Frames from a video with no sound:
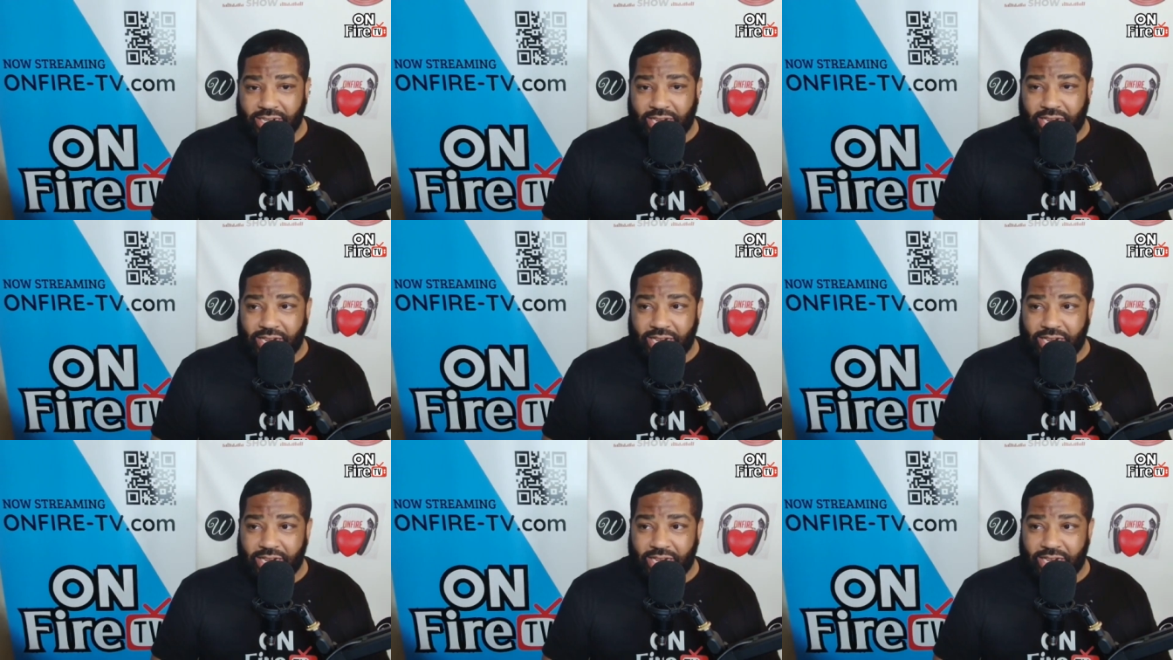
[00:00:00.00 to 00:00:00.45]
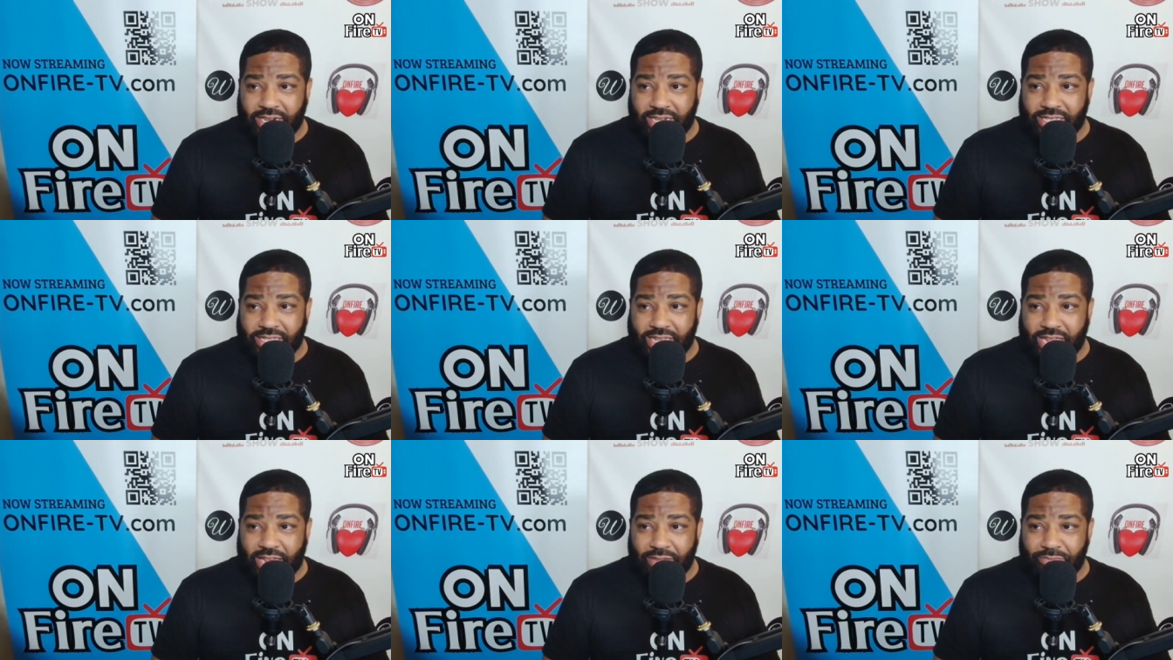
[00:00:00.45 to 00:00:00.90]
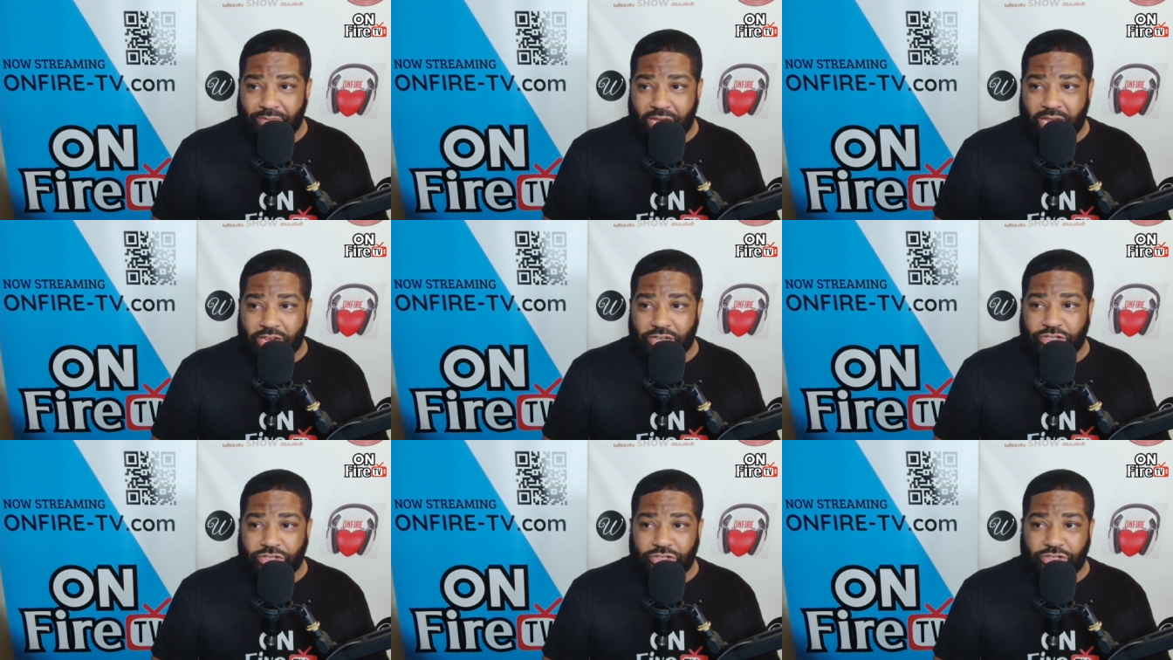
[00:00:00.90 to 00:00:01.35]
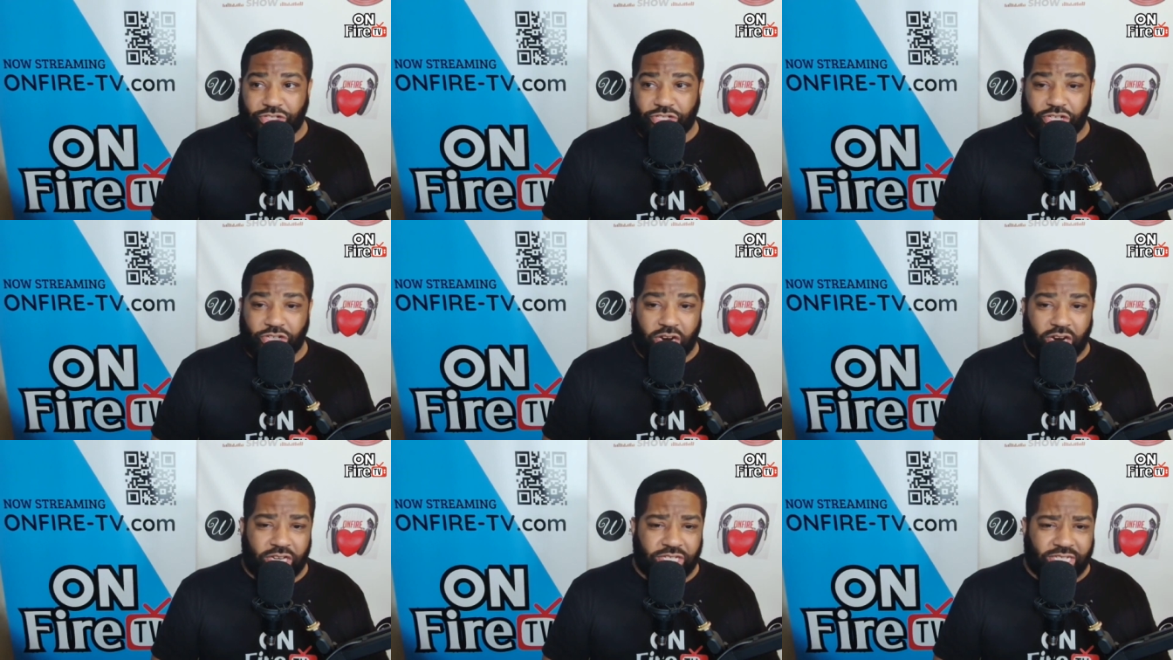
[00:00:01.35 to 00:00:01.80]
That is a major
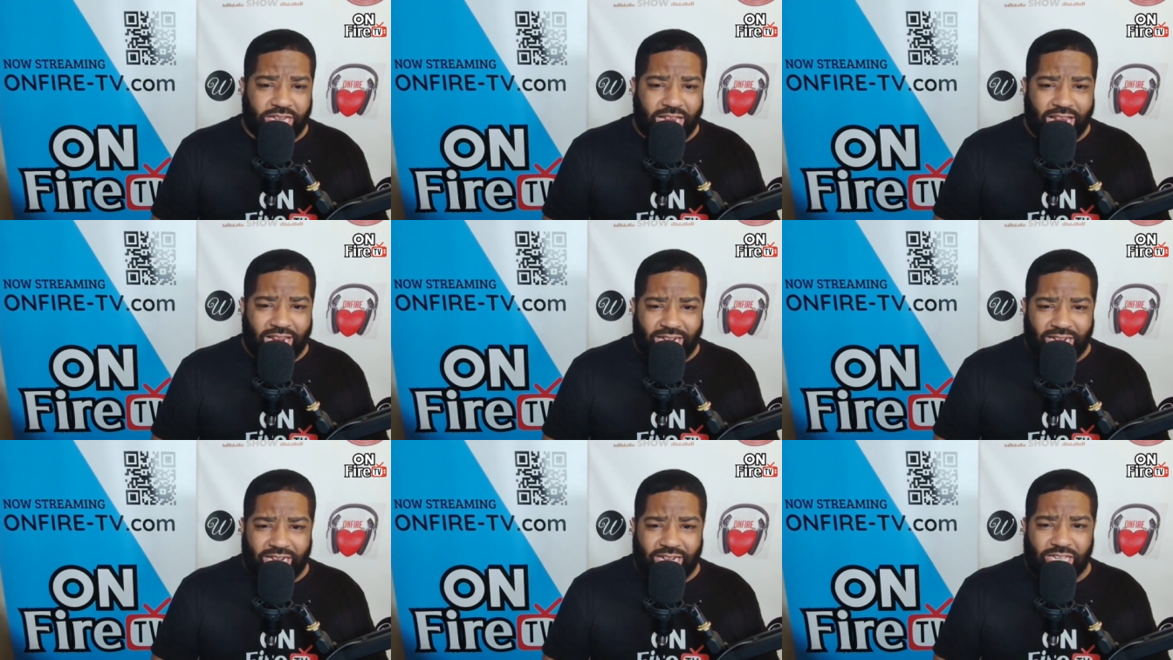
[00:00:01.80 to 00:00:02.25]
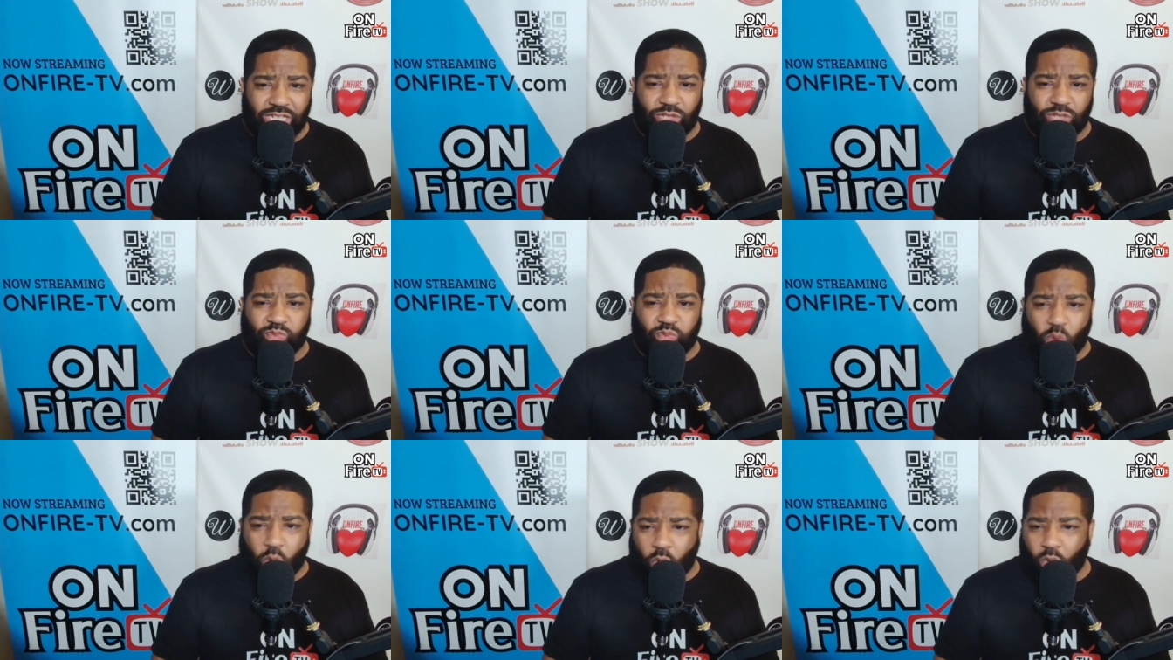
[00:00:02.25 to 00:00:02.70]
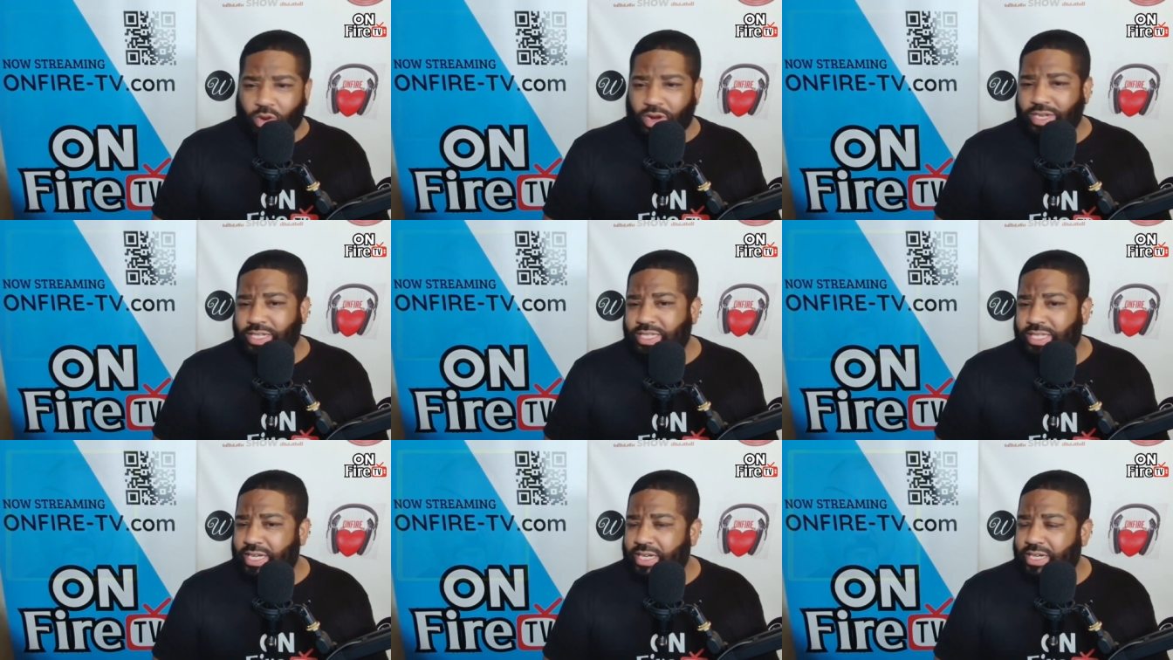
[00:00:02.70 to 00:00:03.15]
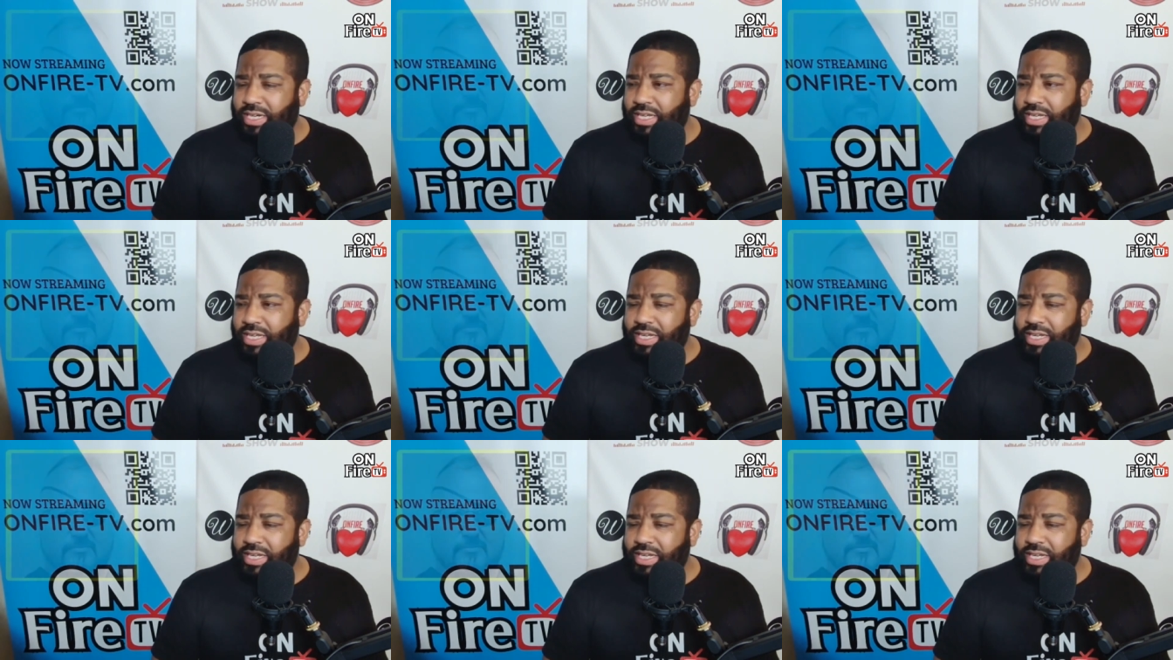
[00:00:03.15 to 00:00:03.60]
charge, and it is
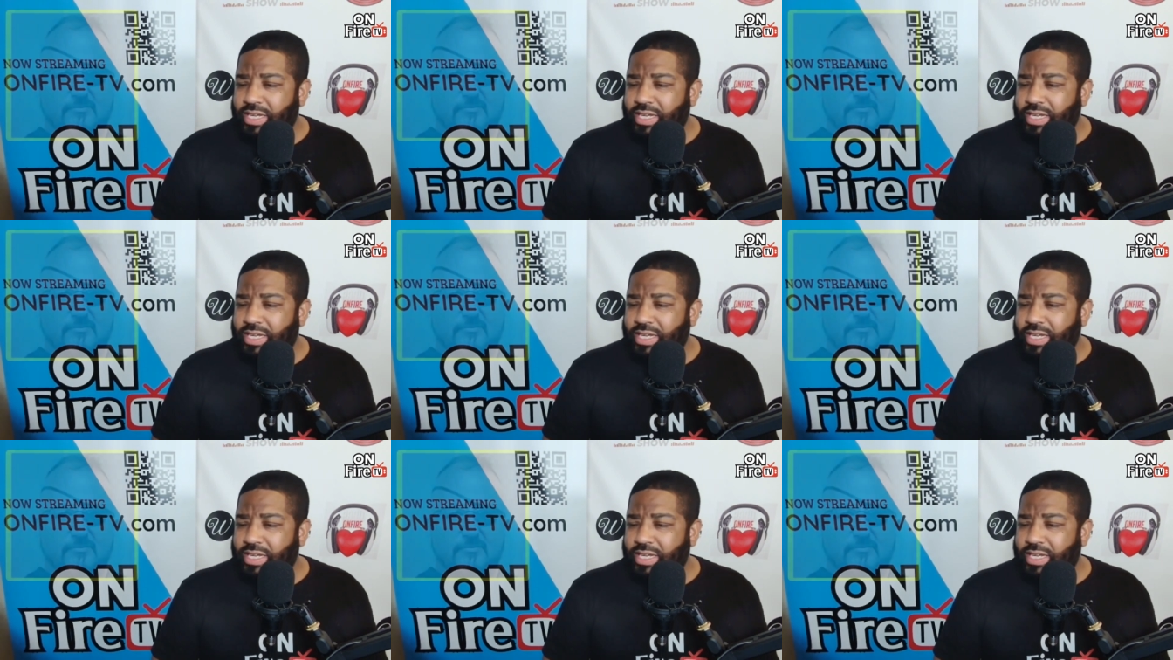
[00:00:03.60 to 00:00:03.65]
warranted.